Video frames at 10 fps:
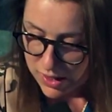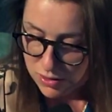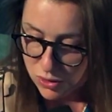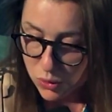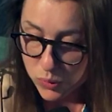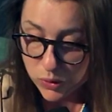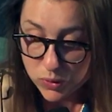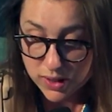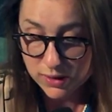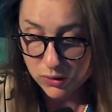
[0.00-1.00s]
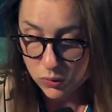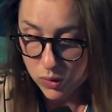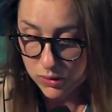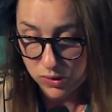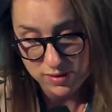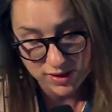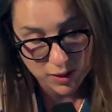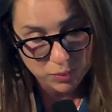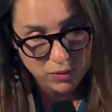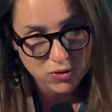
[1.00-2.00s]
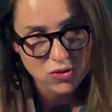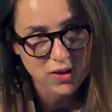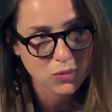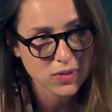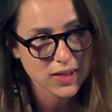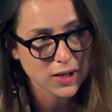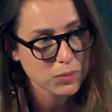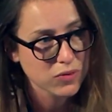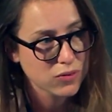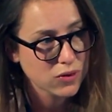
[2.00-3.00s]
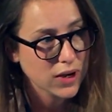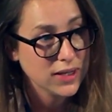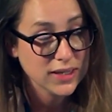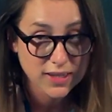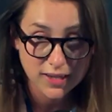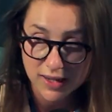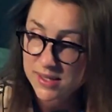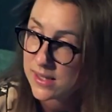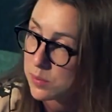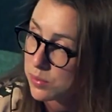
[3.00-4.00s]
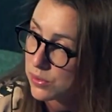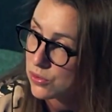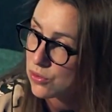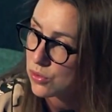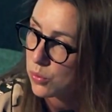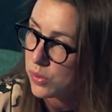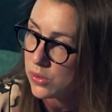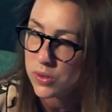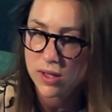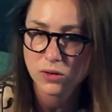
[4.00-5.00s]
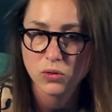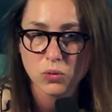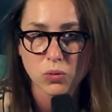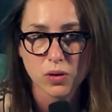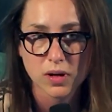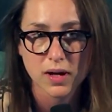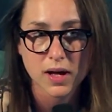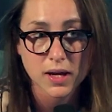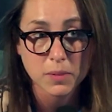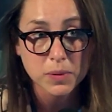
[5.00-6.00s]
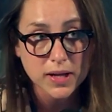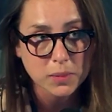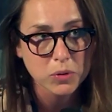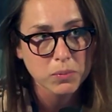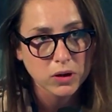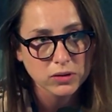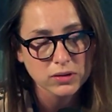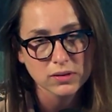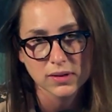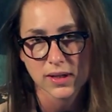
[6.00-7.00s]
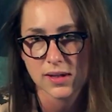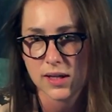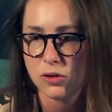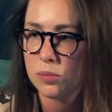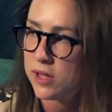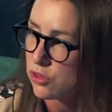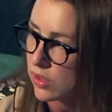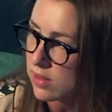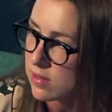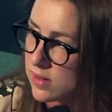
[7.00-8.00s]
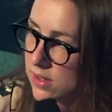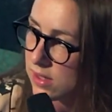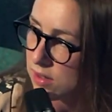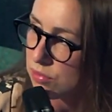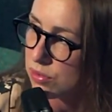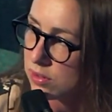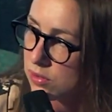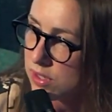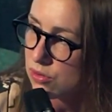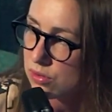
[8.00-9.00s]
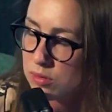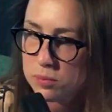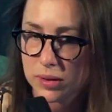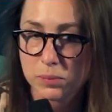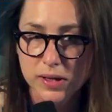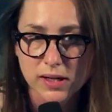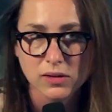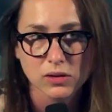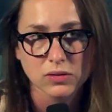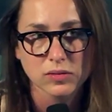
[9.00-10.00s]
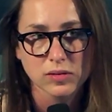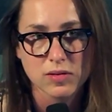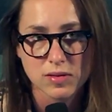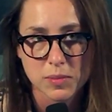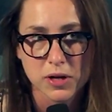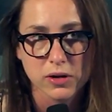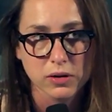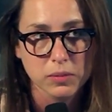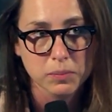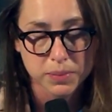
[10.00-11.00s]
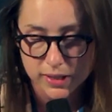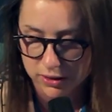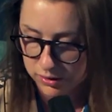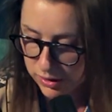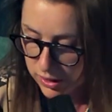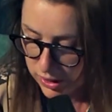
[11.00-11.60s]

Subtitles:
So we look into an holistic approach, as we said it before, an integrated approach. We look into a replicable model that need to be adjusted in the different region, but build on similar pillar.